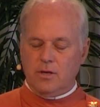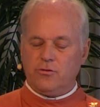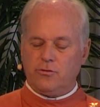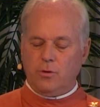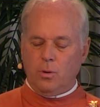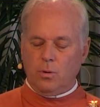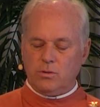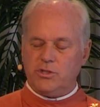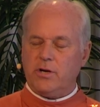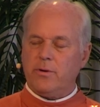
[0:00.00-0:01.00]
a
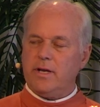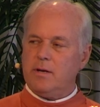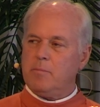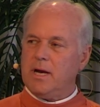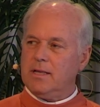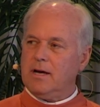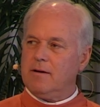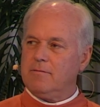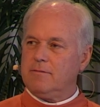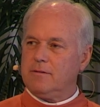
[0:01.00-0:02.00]
soul generated by
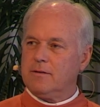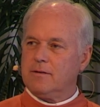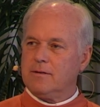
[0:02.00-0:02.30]
love.